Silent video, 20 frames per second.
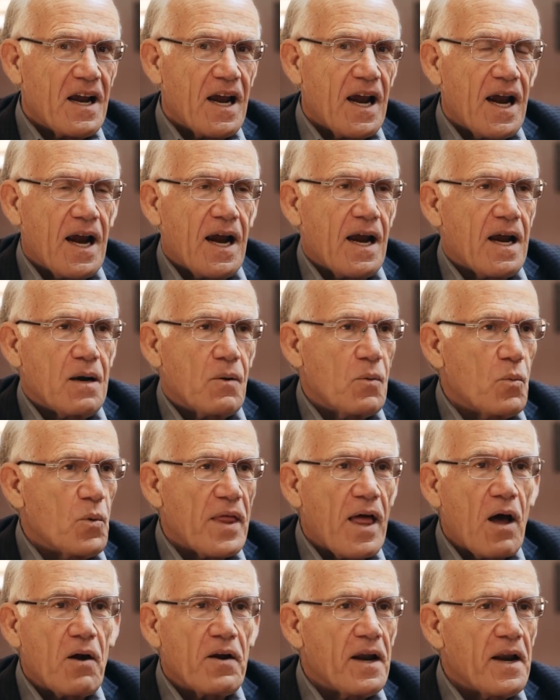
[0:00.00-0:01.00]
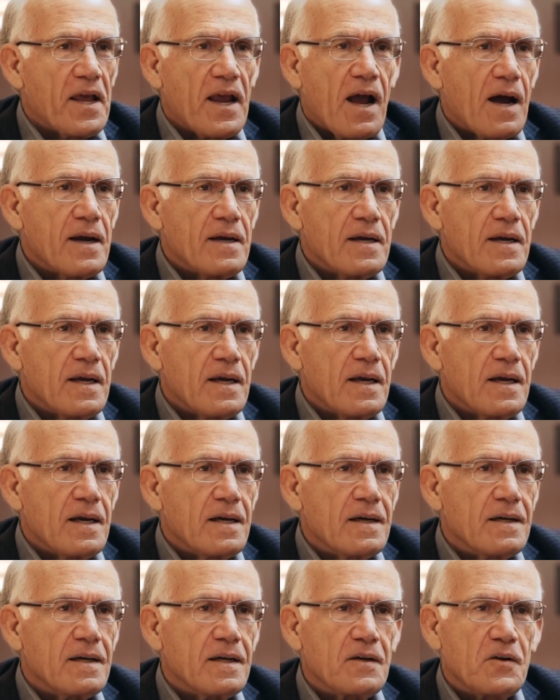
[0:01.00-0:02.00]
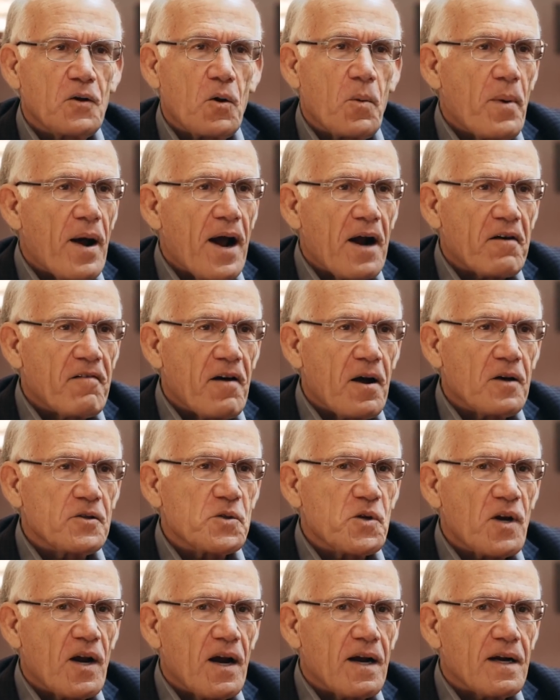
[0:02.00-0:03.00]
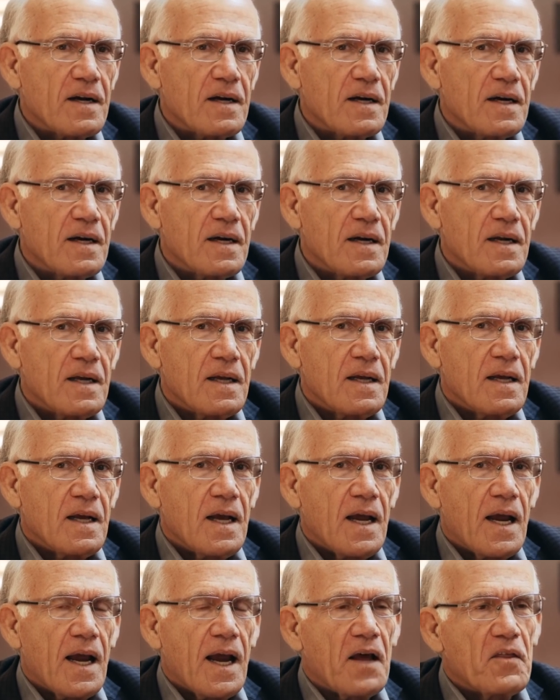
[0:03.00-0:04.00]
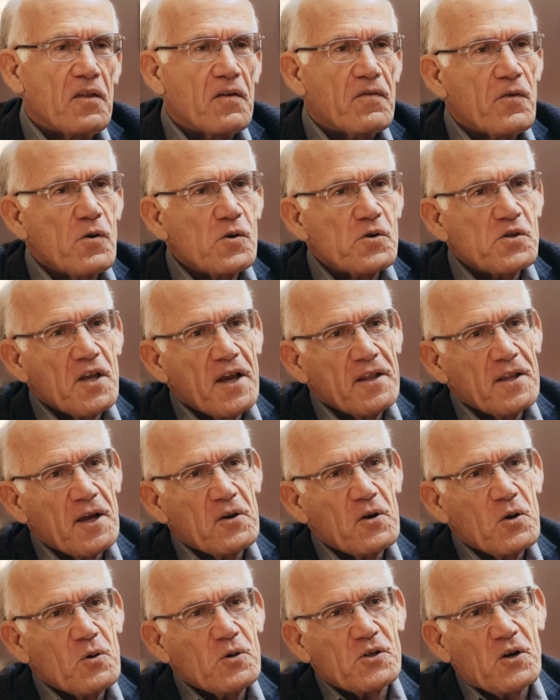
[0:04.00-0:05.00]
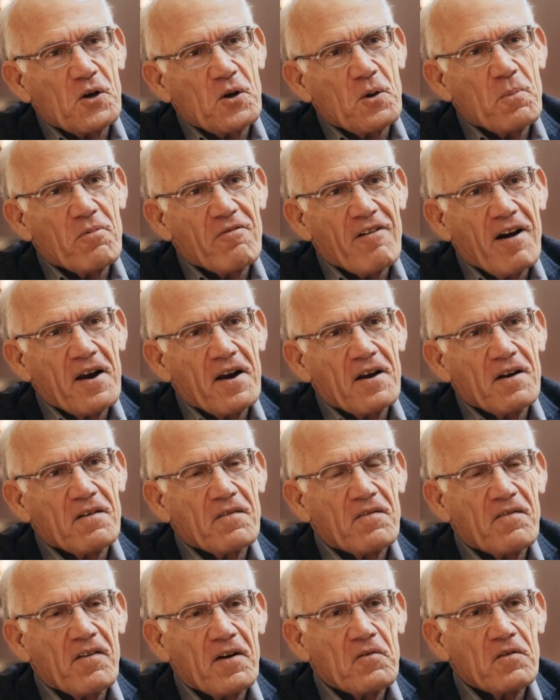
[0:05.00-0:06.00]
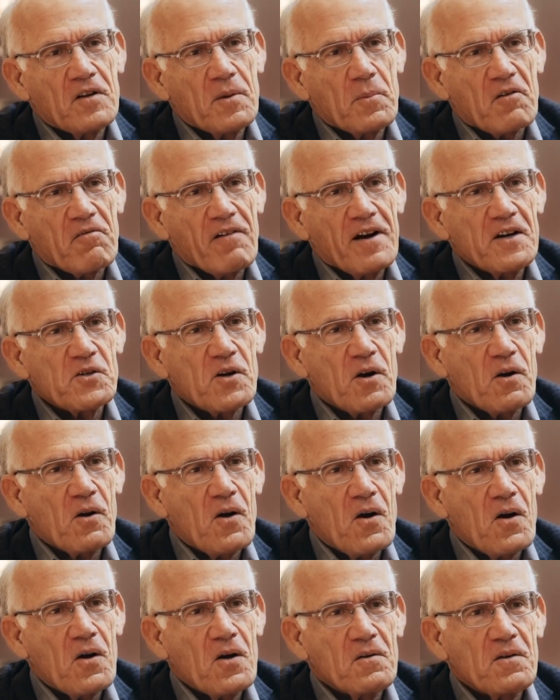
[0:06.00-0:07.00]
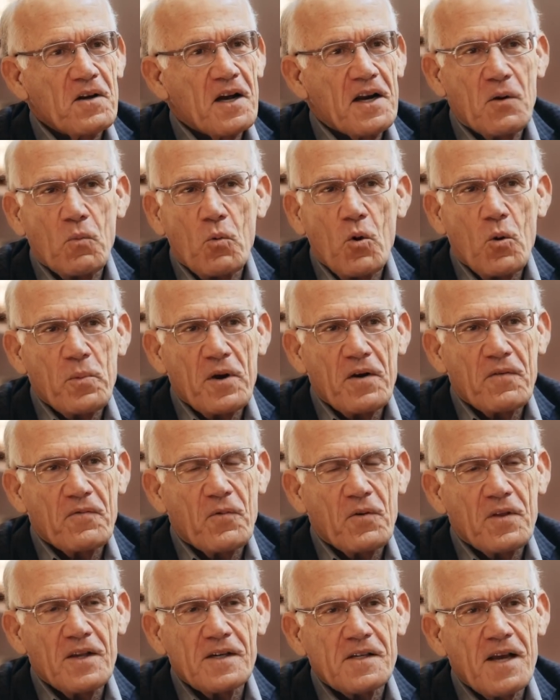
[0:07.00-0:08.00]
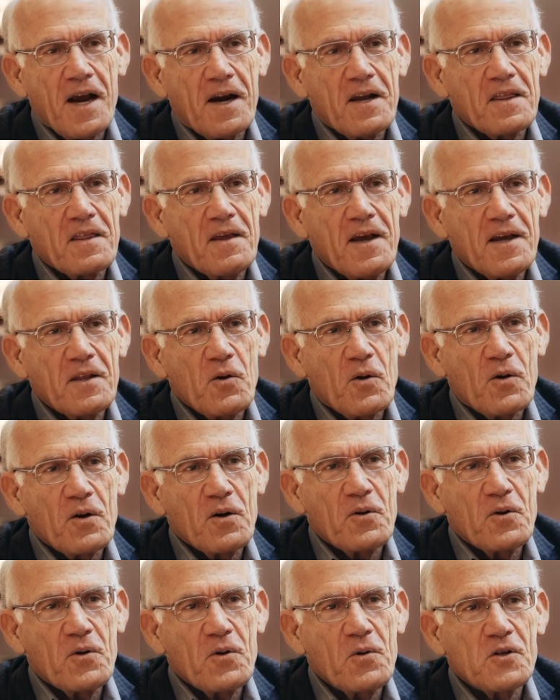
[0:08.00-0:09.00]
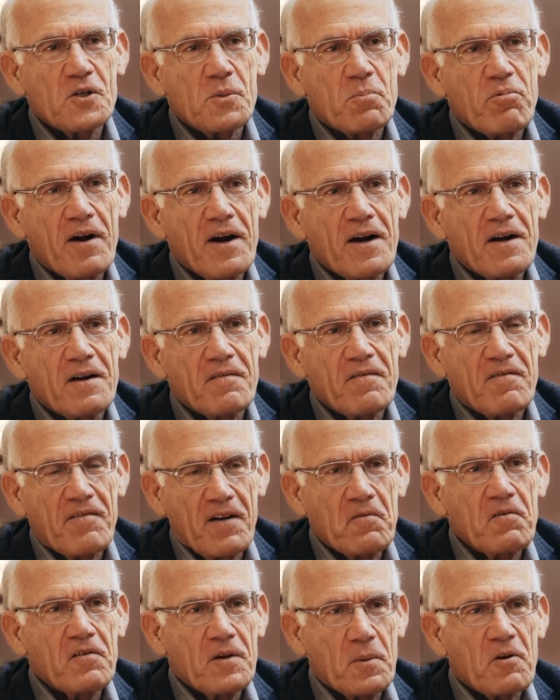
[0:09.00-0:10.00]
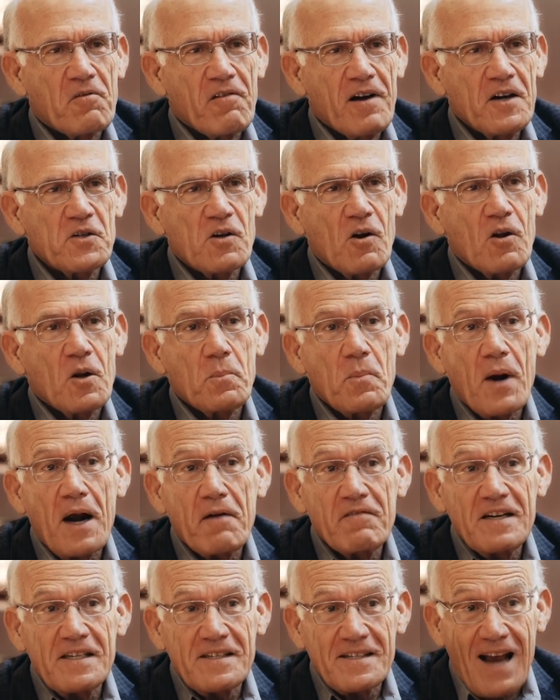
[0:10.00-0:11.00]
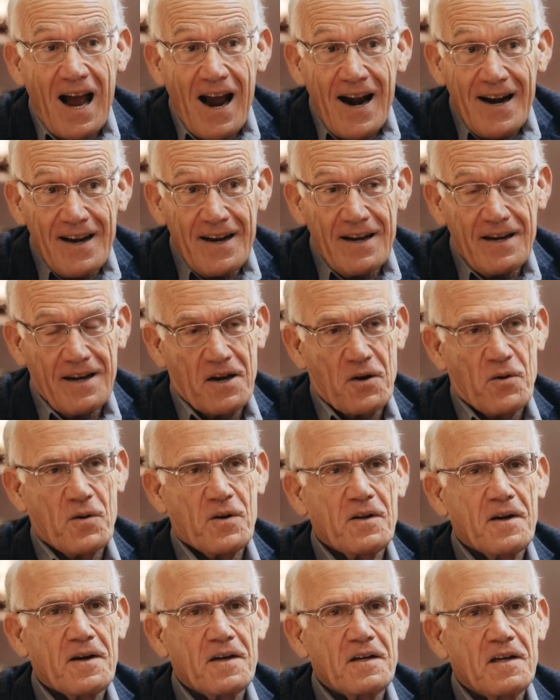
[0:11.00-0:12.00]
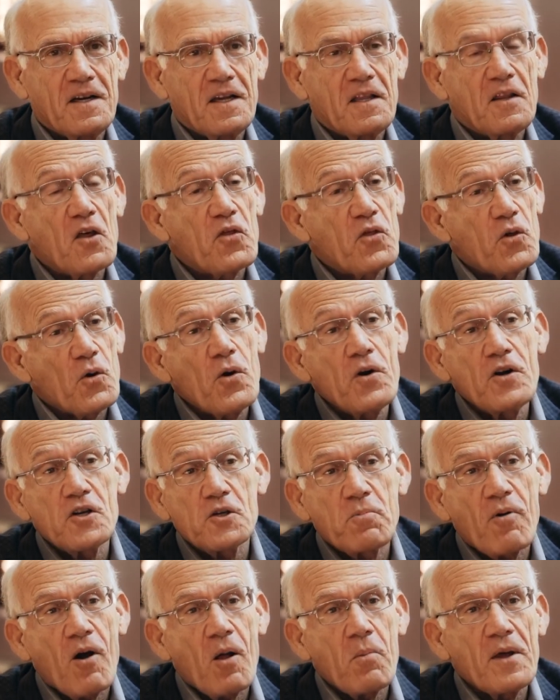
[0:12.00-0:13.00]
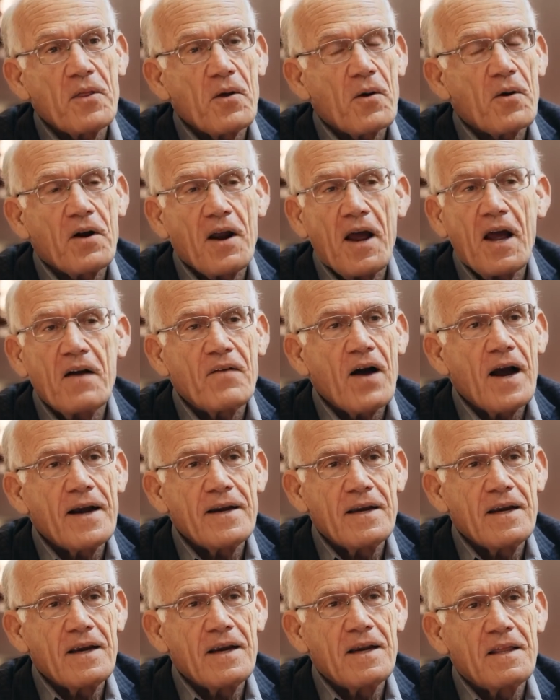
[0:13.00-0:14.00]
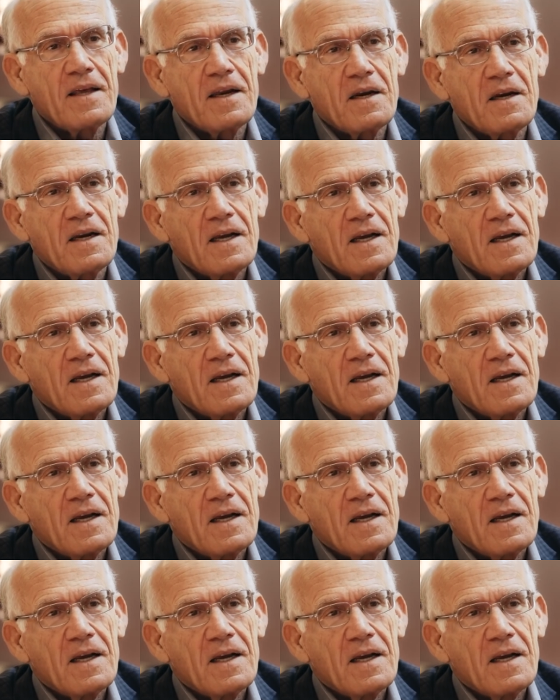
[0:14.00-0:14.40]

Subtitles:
And without any ID, no background check, and the first thing they do is going to break federal immigration law, and it won't be, the second thing they're going to do is break federal immigration law by residing here illegally, and the third is probably they're going to have ID that